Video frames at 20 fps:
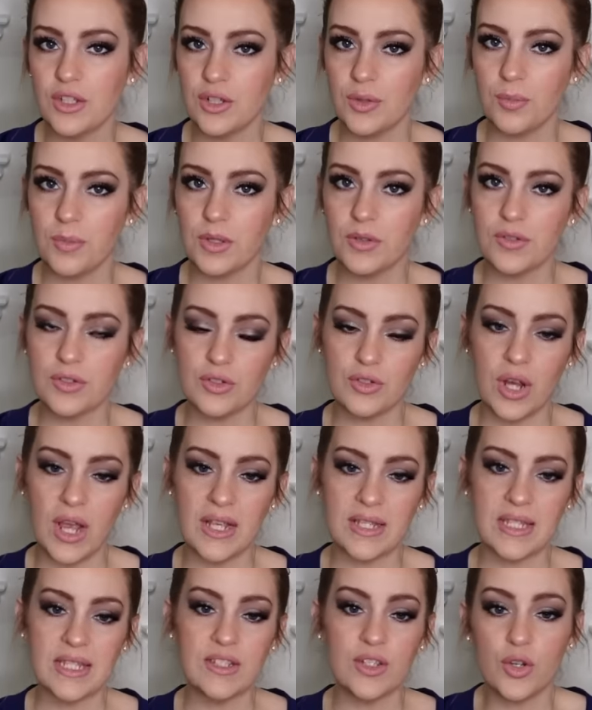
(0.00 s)
Jamil's
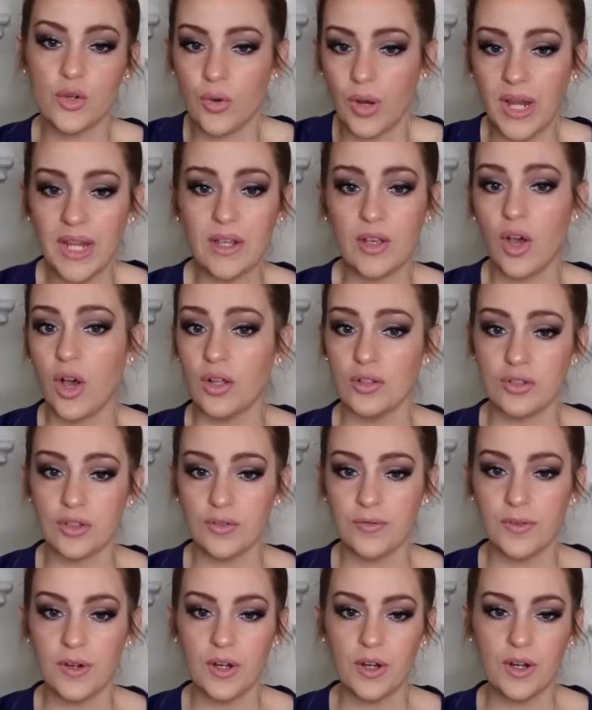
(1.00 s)
dress is a great color
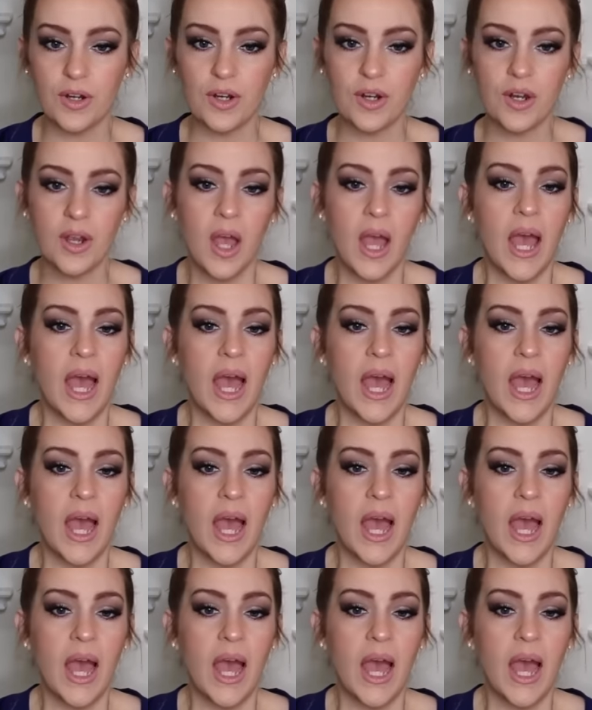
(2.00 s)
for her.